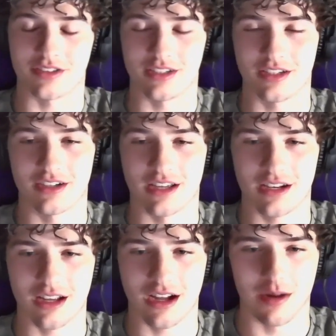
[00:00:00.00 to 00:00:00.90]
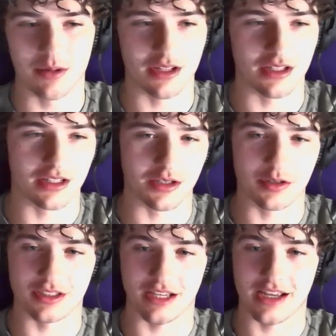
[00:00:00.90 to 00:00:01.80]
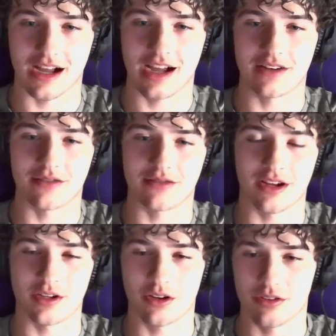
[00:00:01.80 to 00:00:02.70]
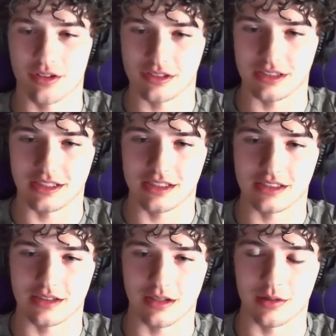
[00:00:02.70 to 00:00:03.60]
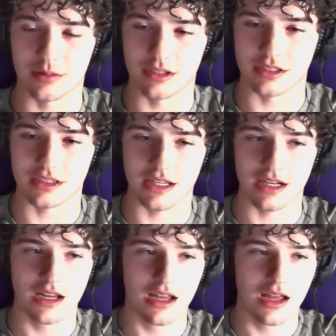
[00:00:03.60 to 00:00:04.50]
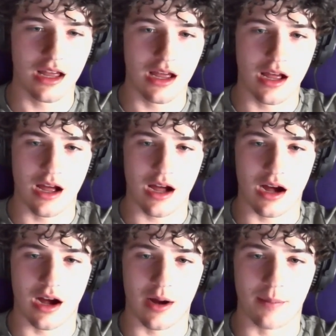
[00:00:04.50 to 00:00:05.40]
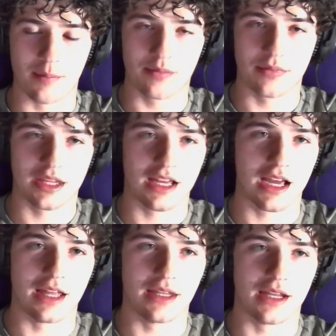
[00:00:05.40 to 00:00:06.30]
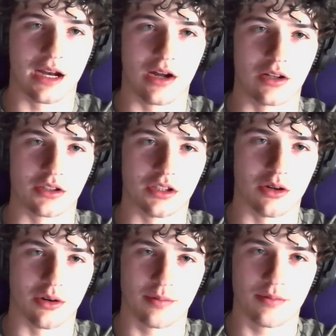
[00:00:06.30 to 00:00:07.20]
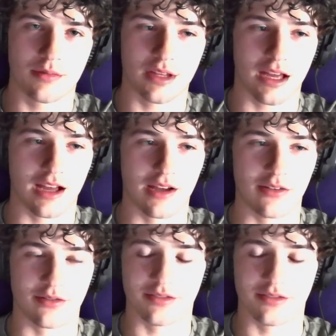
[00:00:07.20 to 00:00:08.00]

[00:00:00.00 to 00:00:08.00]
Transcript: the internet, and it uses AI to find all those leads in real estate. Um, and then I also have